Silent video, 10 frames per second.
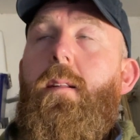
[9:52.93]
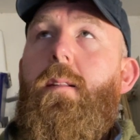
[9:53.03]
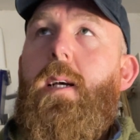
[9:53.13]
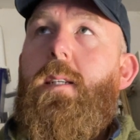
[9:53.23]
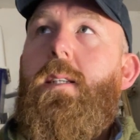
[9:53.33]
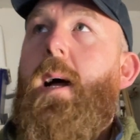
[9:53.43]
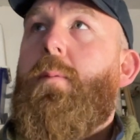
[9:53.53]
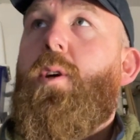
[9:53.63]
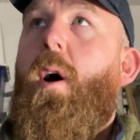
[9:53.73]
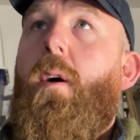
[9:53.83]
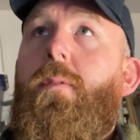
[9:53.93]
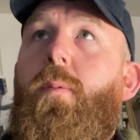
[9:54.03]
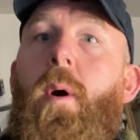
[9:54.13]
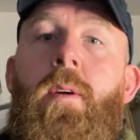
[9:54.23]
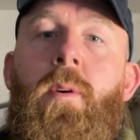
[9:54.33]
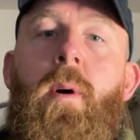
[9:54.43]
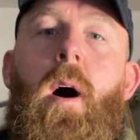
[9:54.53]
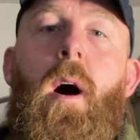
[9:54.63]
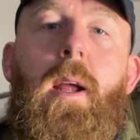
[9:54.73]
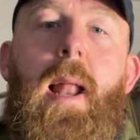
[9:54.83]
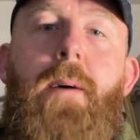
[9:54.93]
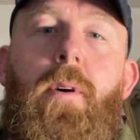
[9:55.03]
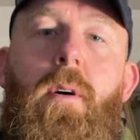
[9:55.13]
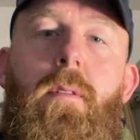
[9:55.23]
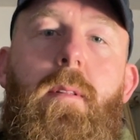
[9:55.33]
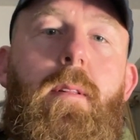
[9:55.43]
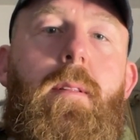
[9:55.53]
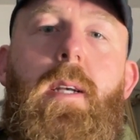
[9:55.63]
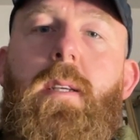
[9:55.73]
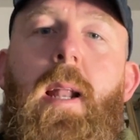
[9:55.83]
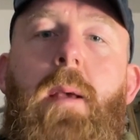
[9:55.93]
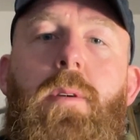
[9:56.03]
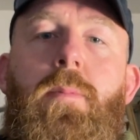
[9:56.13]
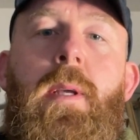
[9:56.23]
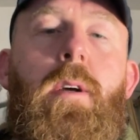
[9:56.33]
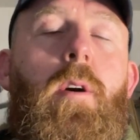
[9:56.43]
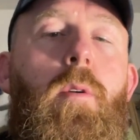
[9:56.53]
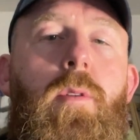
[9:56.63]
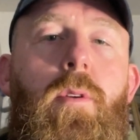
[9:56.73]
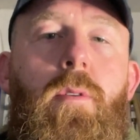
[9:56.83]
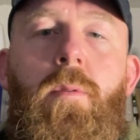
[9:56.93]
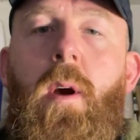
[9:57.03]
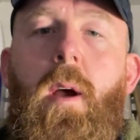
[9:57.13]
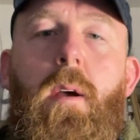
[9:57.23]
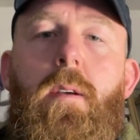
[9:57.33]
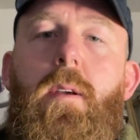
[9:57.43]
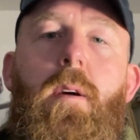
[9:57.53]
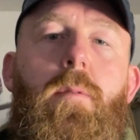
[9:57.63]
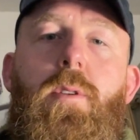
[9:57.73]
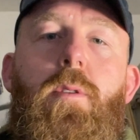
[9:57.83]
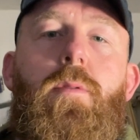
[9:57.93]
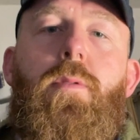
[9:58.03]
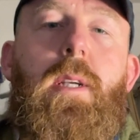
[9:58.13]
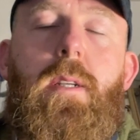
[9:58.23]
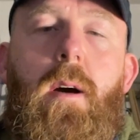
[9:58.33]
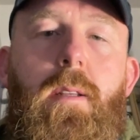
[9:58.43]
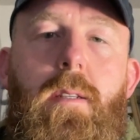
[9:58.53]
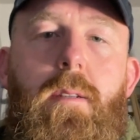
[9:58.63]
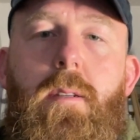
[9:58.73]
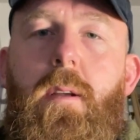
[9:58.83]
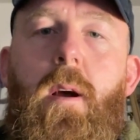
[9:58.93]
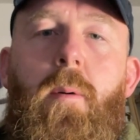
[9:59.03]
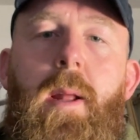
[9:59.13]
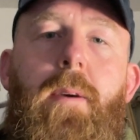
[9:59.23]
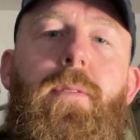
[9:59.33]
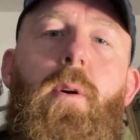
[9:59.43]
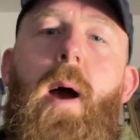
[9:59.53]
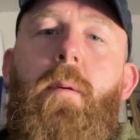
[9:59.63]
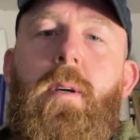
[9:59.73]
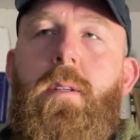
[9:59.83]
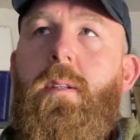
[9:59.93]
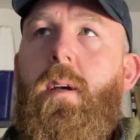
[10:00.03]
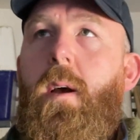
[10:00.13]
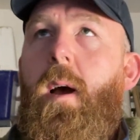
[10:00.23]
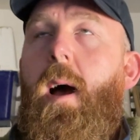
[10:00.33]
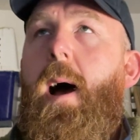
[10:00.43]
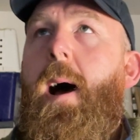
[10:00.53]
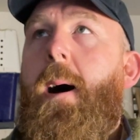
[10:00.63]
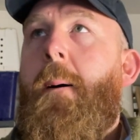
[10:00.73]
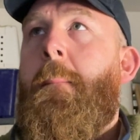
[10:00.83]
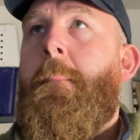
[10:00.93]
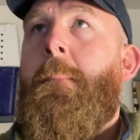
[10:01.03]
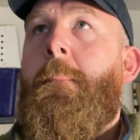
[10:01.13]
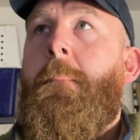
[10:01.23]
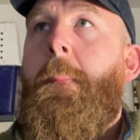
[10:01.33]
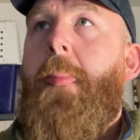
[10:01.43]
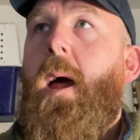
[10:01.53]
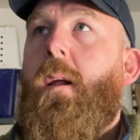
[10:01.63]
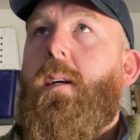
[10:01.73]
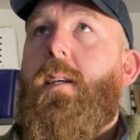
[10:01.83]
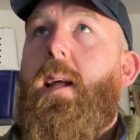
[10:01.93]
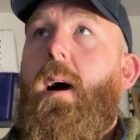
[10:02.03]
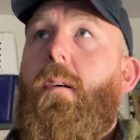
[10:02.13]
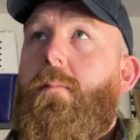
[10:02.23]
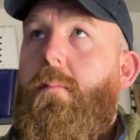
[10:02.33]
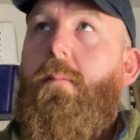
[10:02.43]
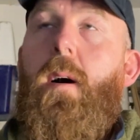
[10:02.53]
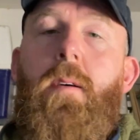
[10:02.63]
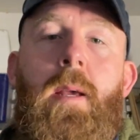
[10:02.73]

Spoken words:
that's a snapshot of what I do at a high level. This enables me to go through 2-3 sites in a few hours, and like I said, I'll